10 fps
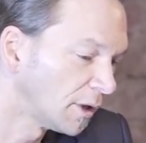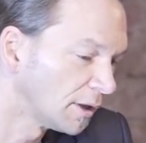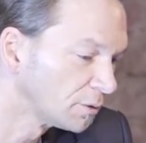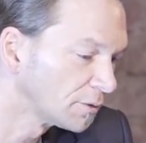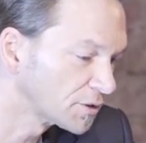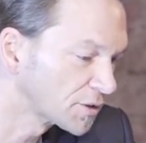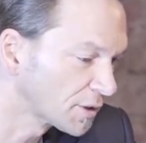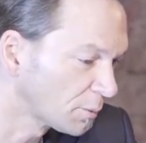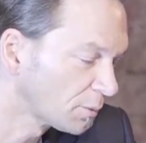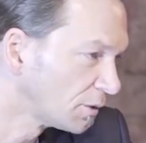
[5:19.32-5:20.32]
I know there's
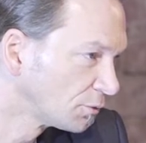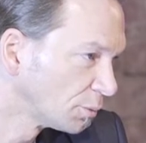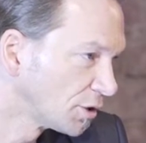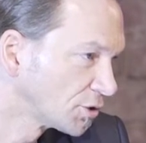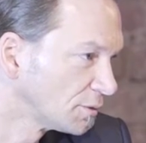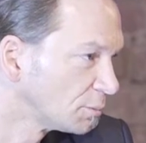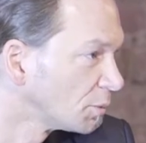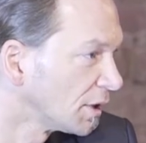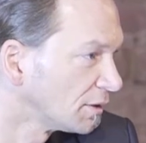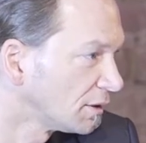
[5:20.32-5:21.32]
some information
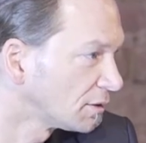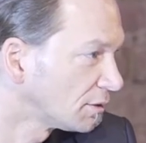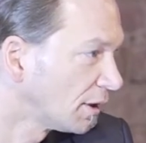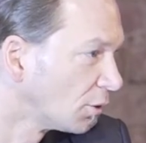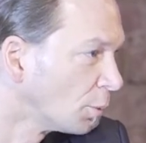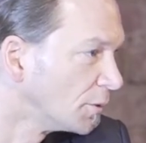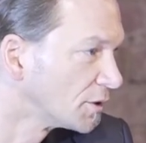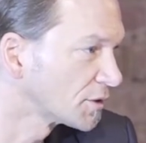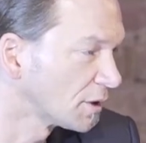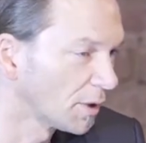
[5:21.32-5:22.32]
in my data. I hope
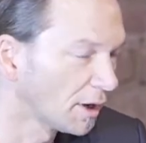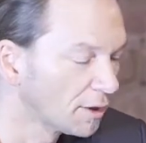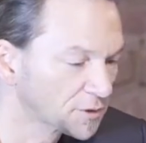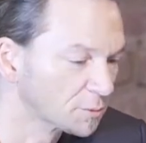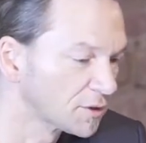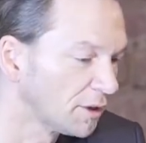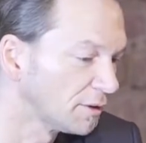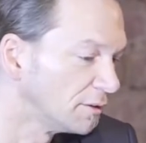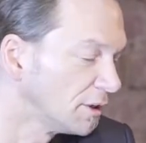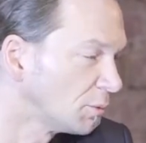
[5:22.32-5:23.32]
there's some. I have some slight
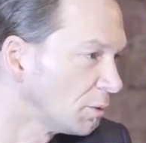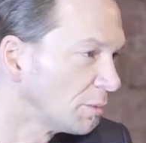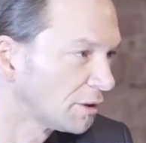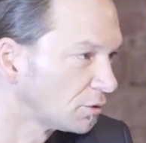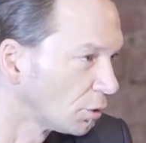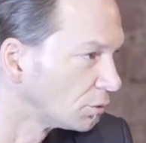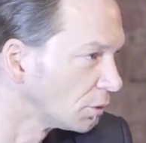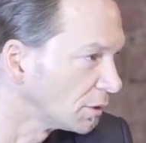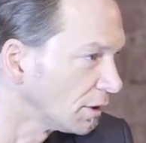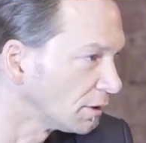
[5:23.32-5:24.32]
idea maybe, but I don't
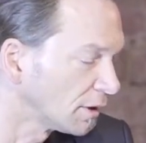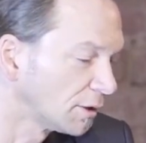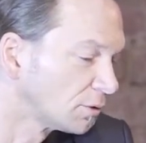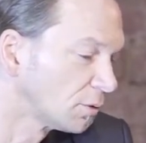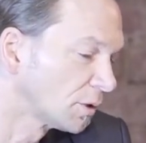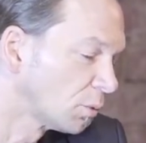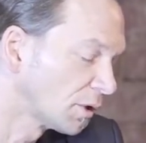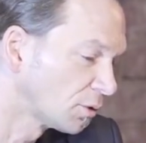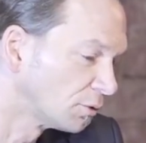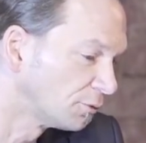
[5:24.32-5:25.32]
know yet. I don't know yet
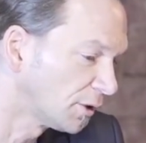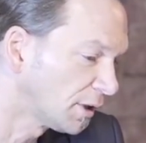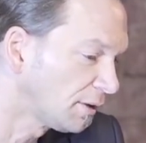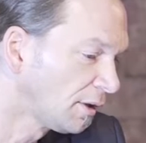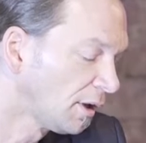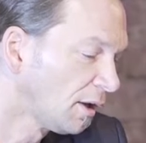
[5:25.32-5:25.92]
what I could find.